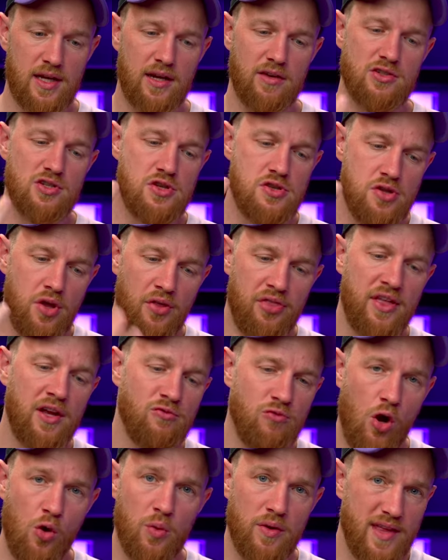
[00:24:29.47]
There's
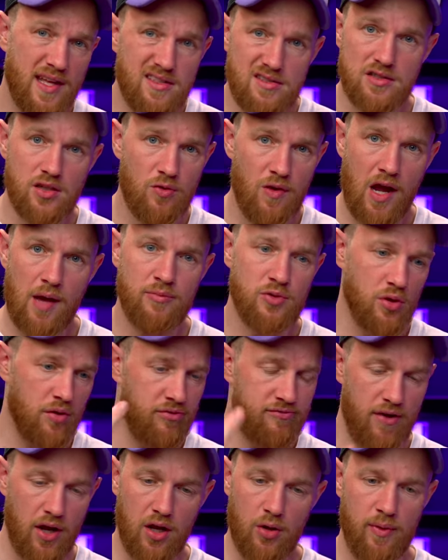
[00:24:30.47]
nothing wrong with Instagram, your
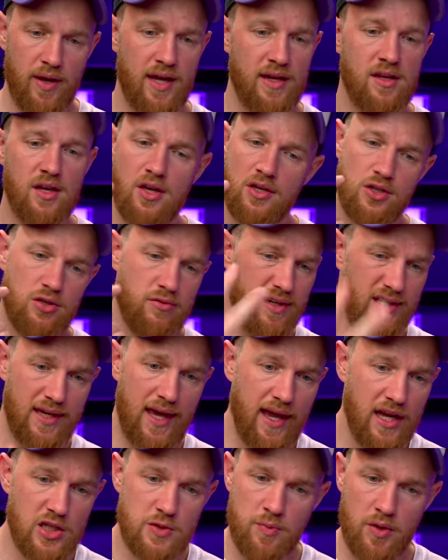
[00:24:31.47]
following, your
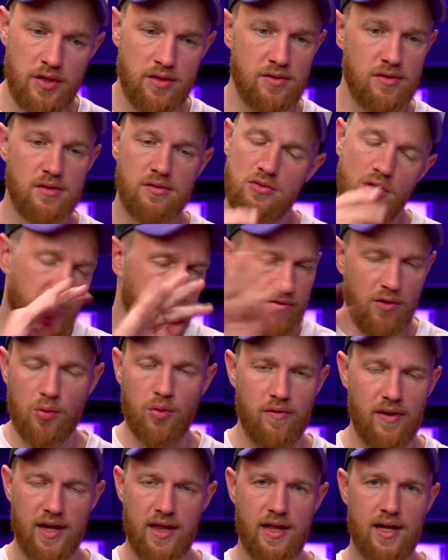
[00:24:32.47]
engagement, nothing wrong
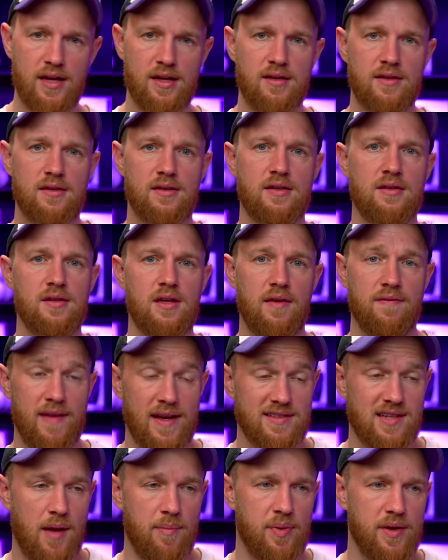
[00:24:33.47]
with any of that, if
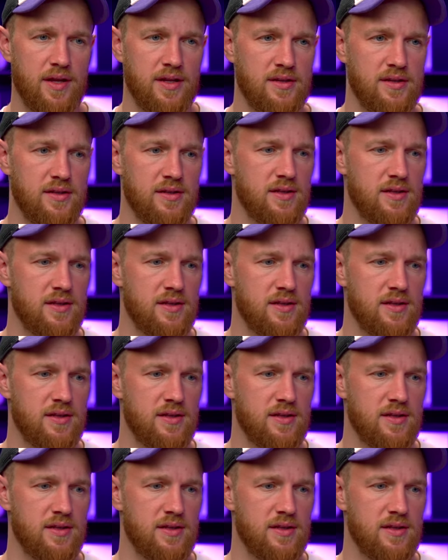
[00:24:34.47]
that's happening.